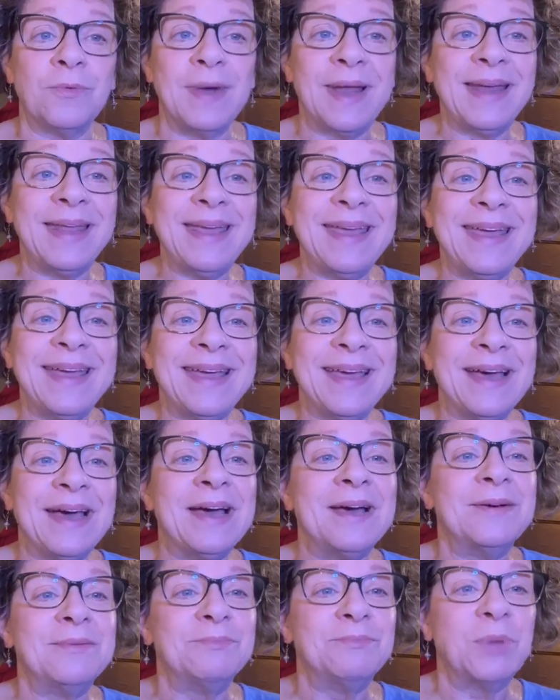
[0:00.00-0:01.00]
Ready?
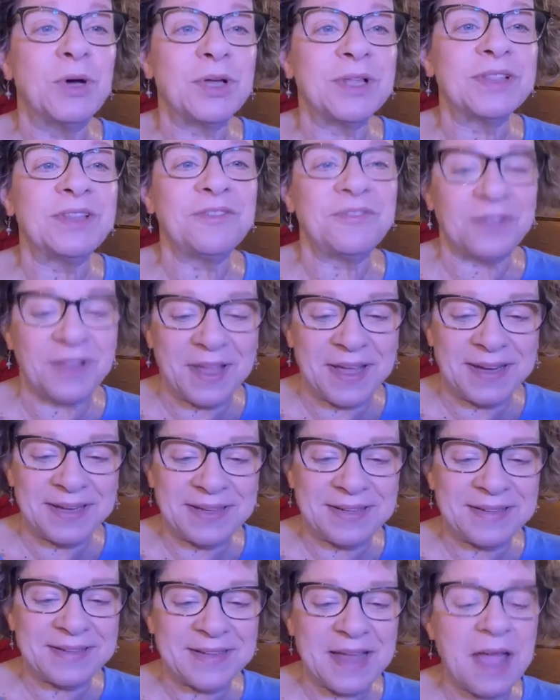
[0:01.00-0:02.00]
Book the
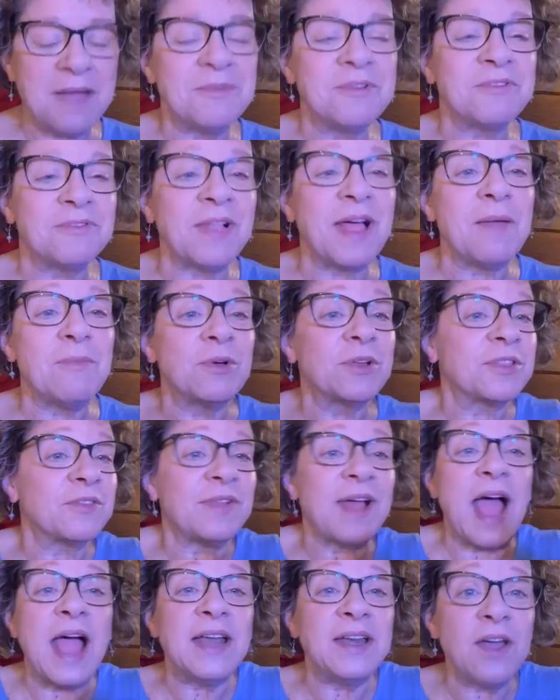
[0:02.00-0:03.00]
flight. Time to fly, book the
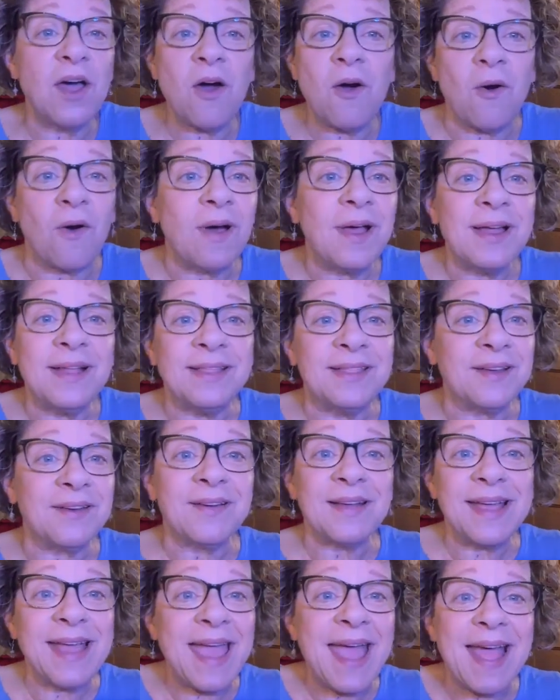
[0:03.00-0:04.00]
flight. I know,
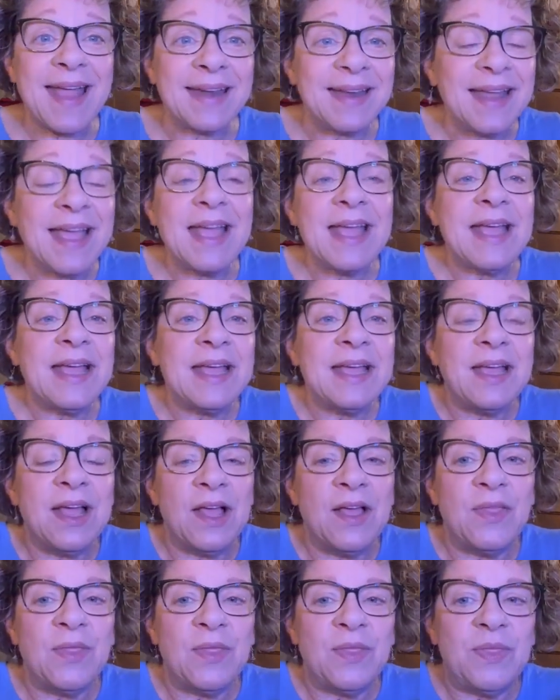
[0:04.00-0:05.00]
there again.
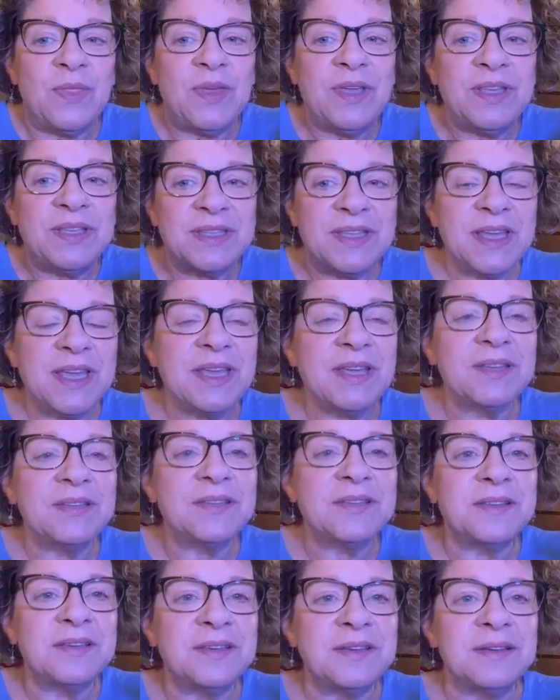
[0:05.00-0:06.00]
These
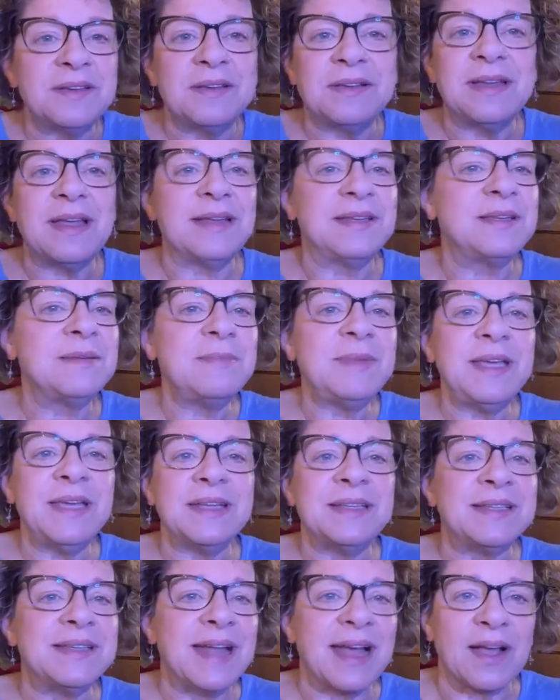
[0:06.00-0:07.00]
things, to me,
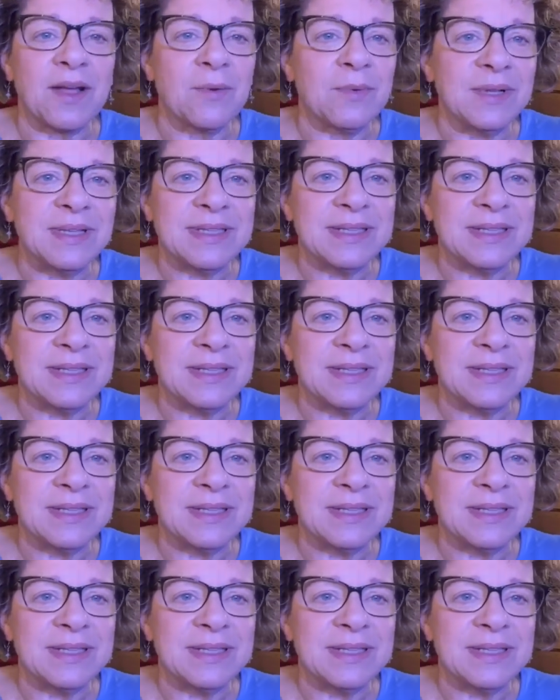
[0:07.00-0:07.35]
it's not